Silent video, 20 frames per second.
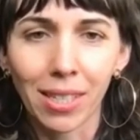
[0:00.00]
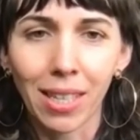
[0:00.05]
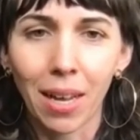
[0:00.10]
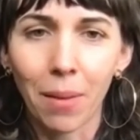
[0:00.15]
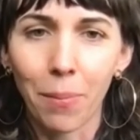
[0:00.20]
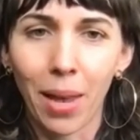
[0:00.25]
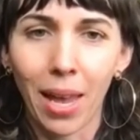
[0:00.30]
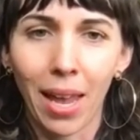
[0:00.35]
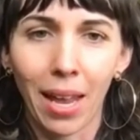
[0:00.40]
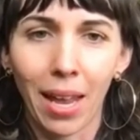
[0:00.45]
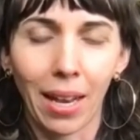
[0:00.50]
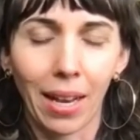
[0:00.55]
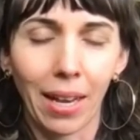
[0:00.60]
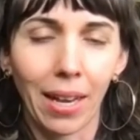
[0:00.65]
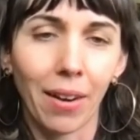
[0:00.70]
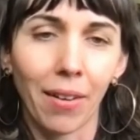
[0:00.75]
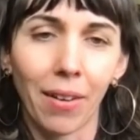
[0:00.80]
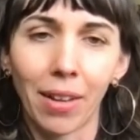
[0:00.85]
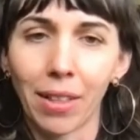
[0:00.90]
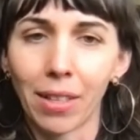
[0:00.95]
come in and
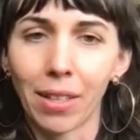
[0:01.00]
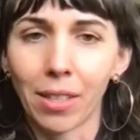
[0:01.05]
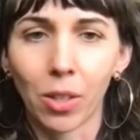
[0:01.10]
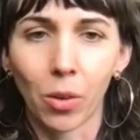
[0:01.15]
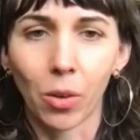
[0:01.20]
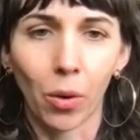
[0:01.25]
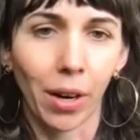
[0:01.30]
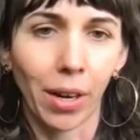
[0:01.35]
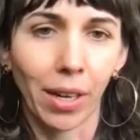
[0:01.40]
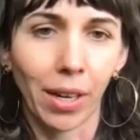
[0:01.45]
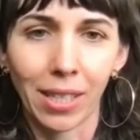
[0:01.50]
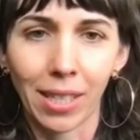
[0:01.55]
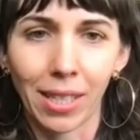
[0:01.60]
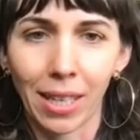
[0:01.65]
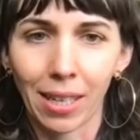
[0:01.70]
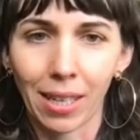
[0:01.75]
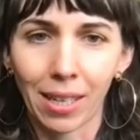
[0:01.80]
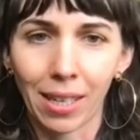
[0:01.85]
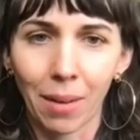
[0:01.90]
hearing the stories that